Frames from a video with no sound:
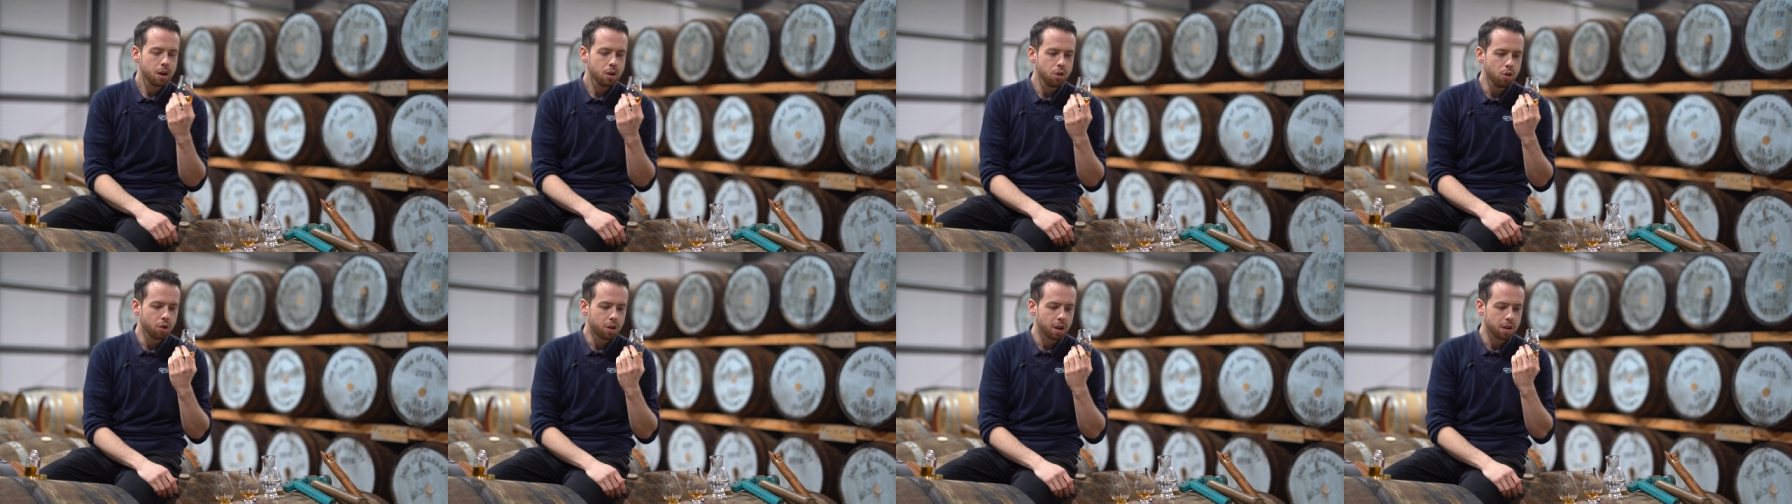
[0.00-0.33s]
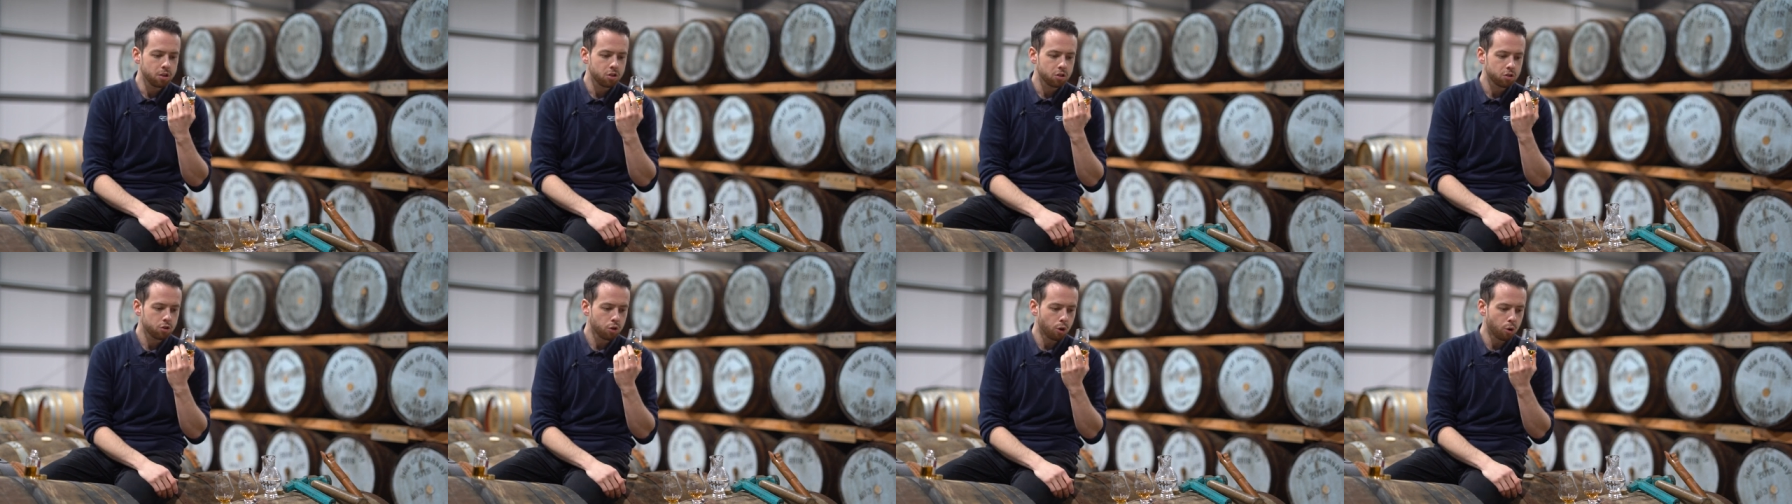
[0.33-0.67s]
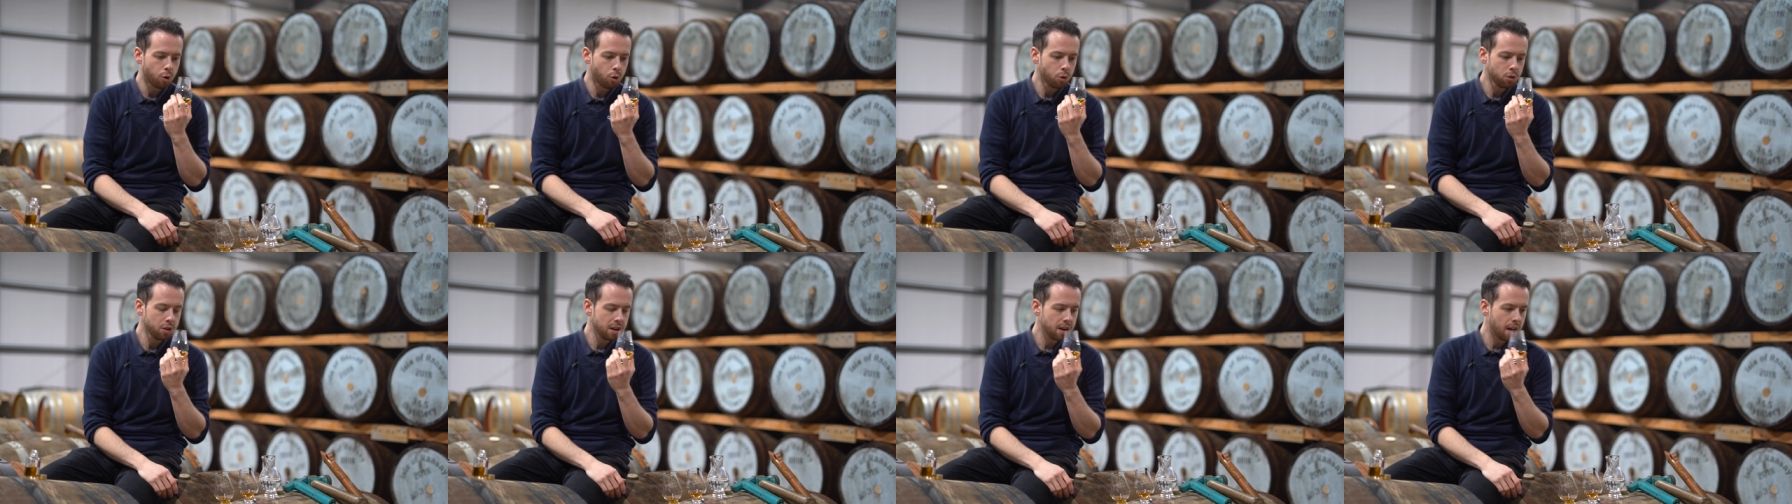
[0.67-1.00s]
you can just
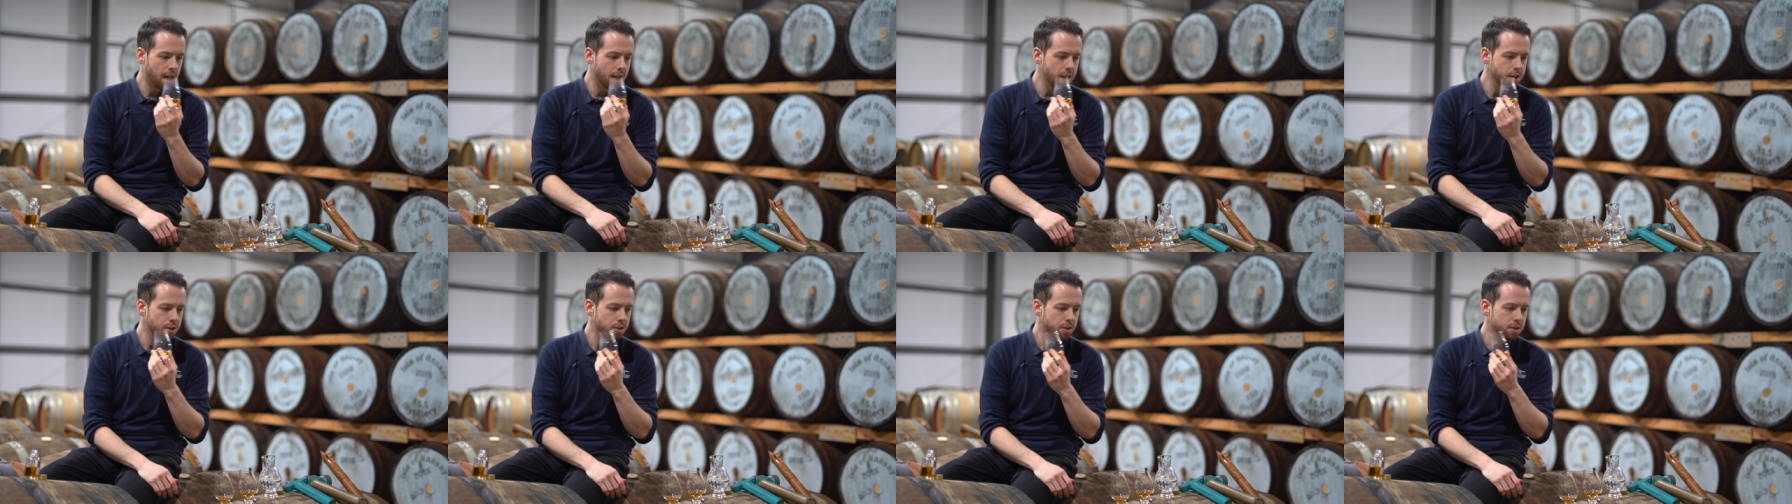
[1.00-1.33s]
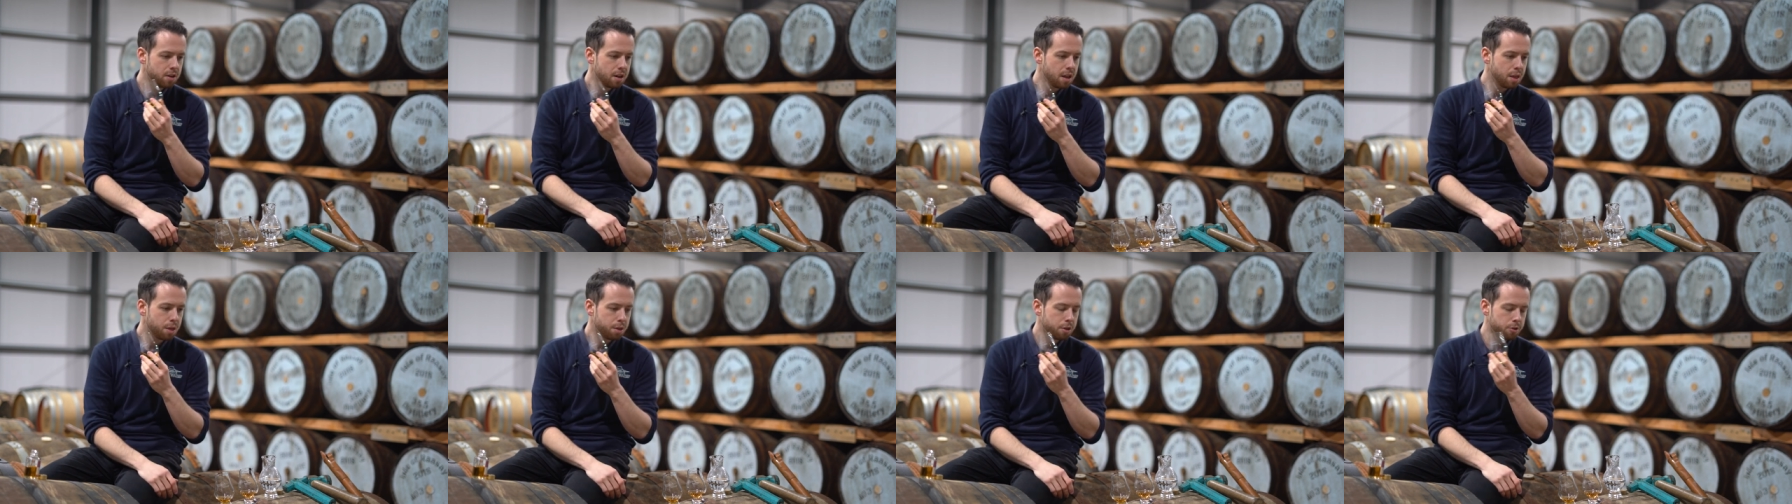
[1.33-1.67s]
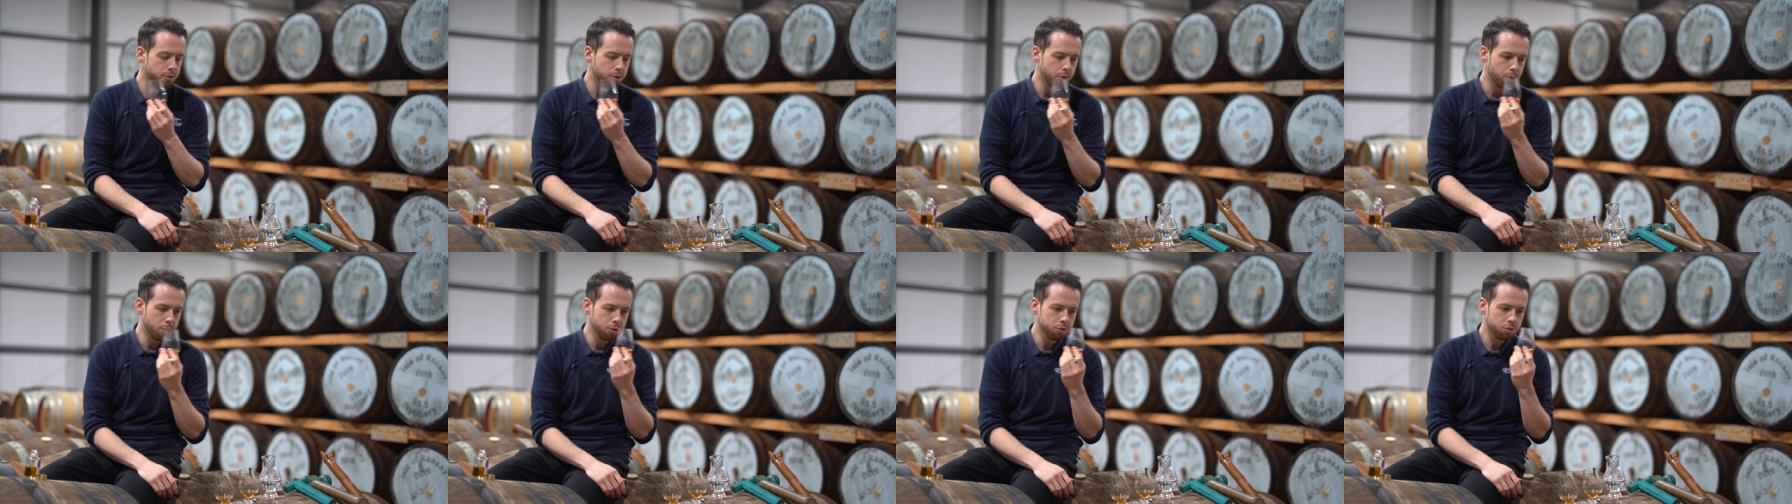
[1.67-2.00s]
hold it underneath
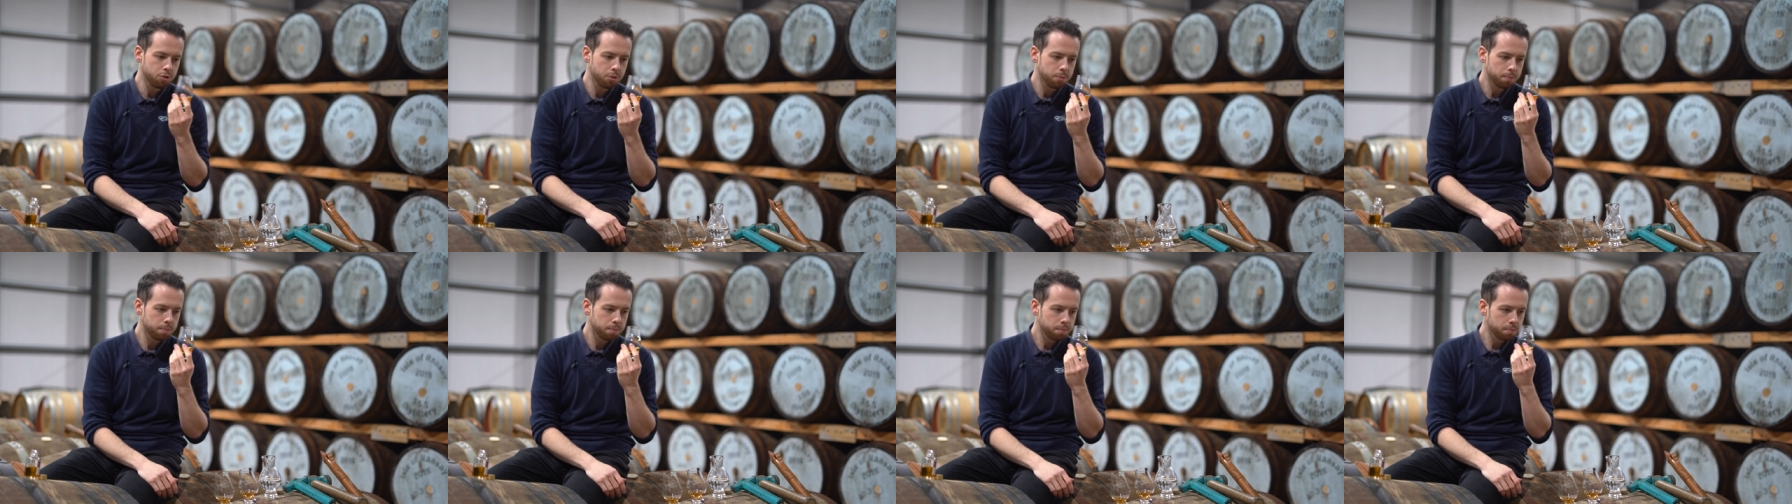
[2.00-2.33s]
your nose